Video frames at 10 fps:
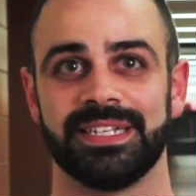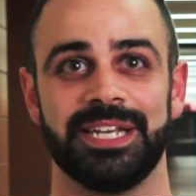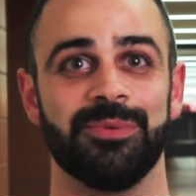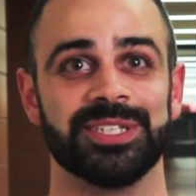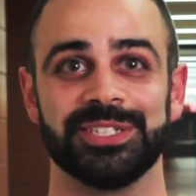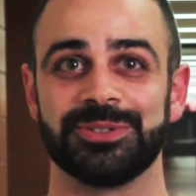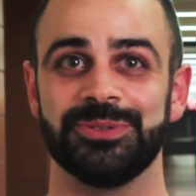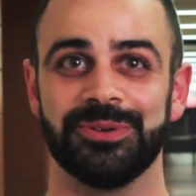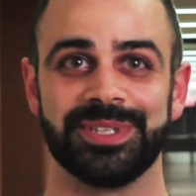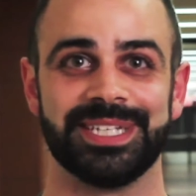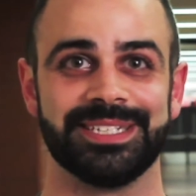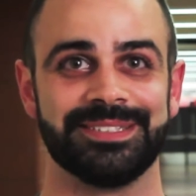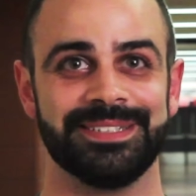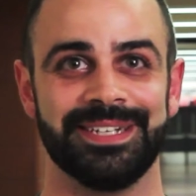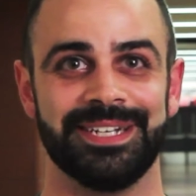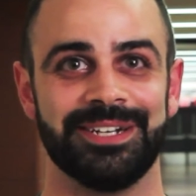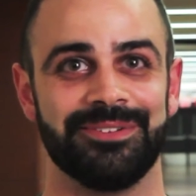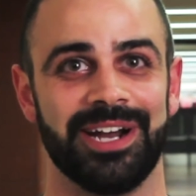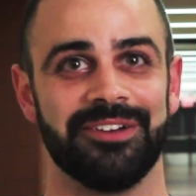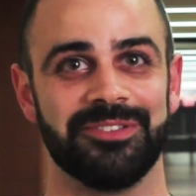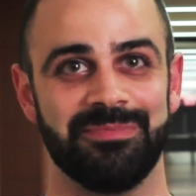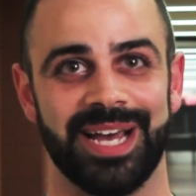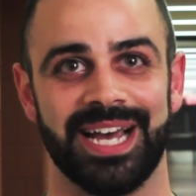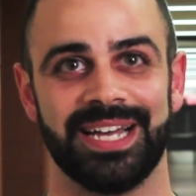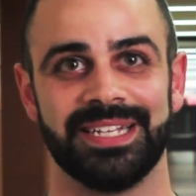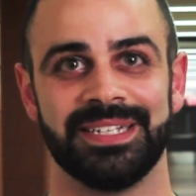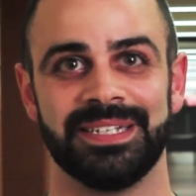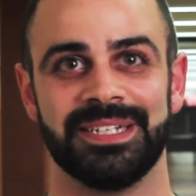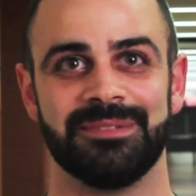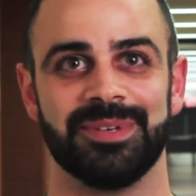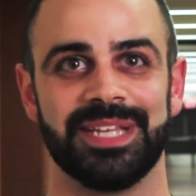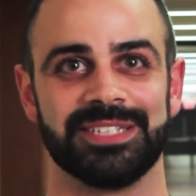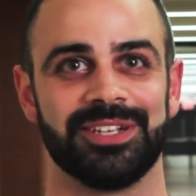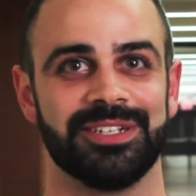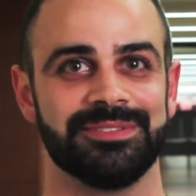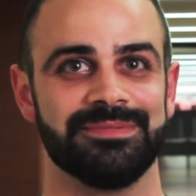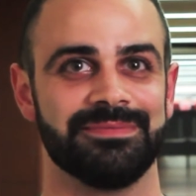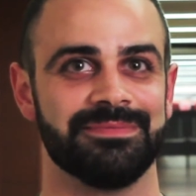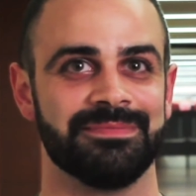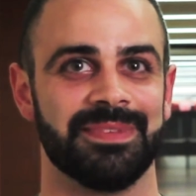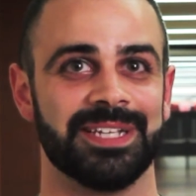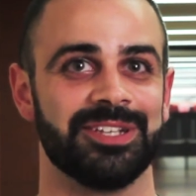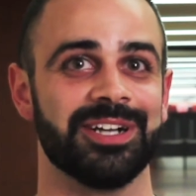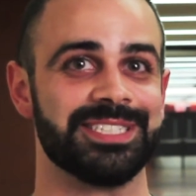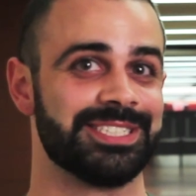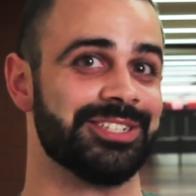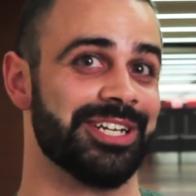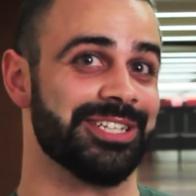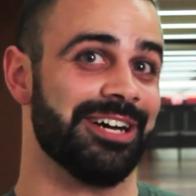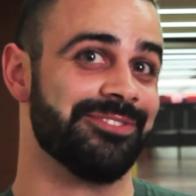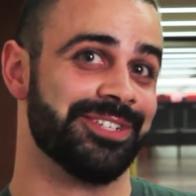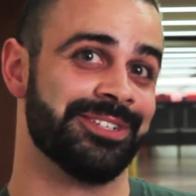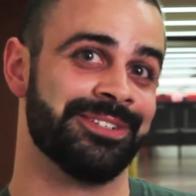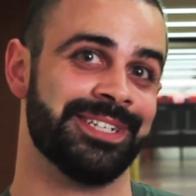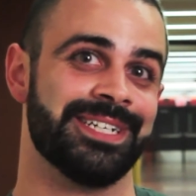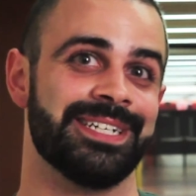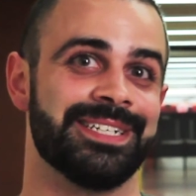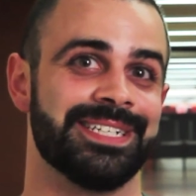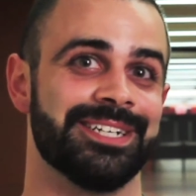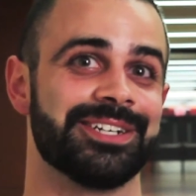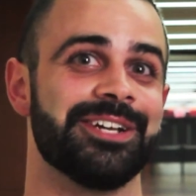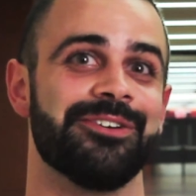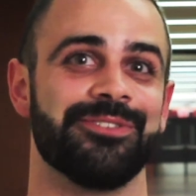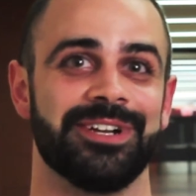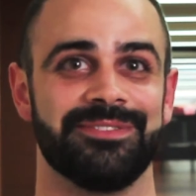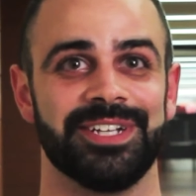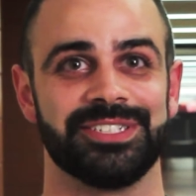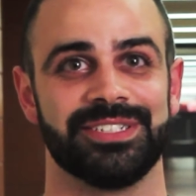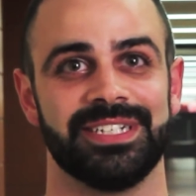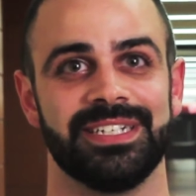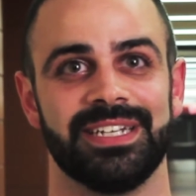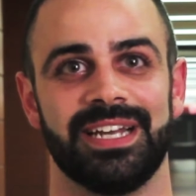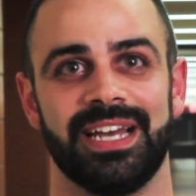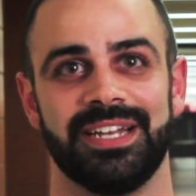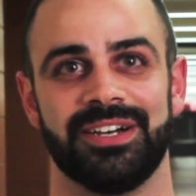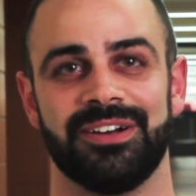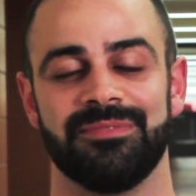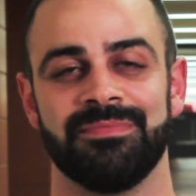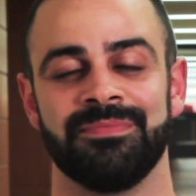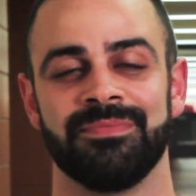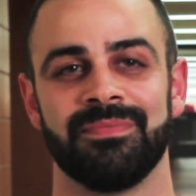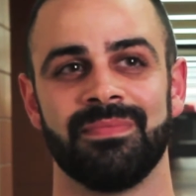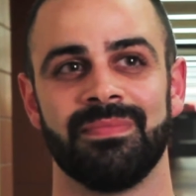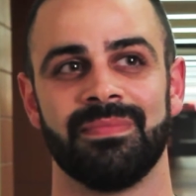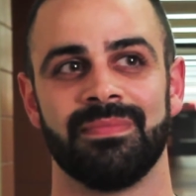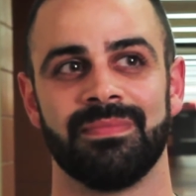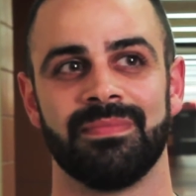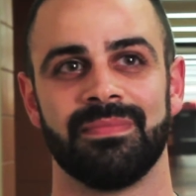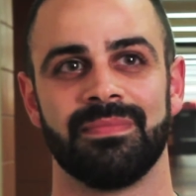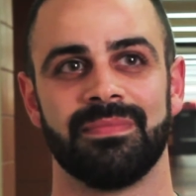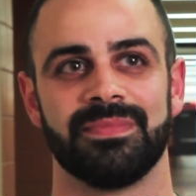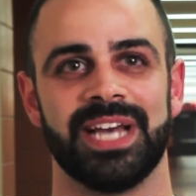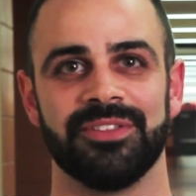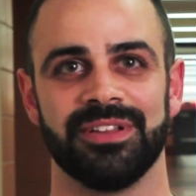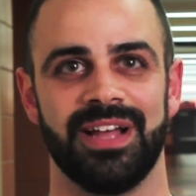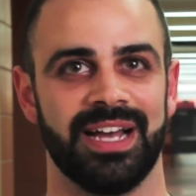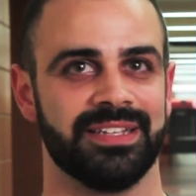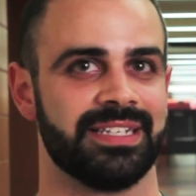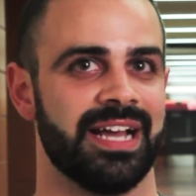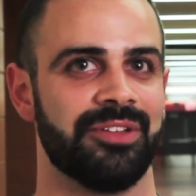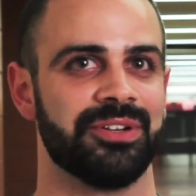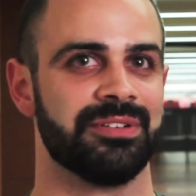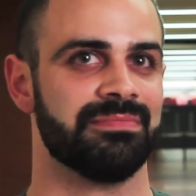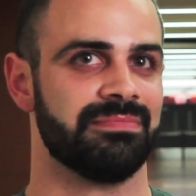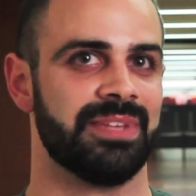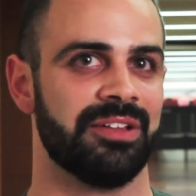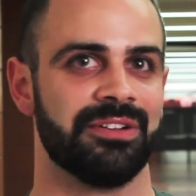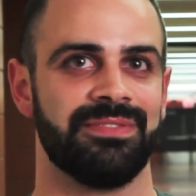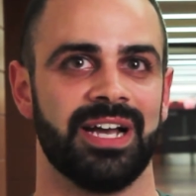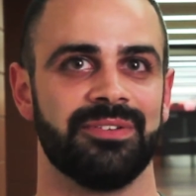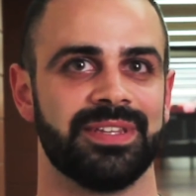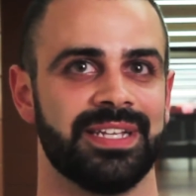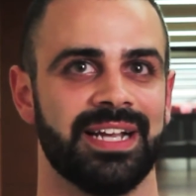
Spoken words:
He wasn't cool with it right off the bat, but that's all. As long as he's still gonna love you, he'll get over it eventually. And down the line, like now they're fine with it.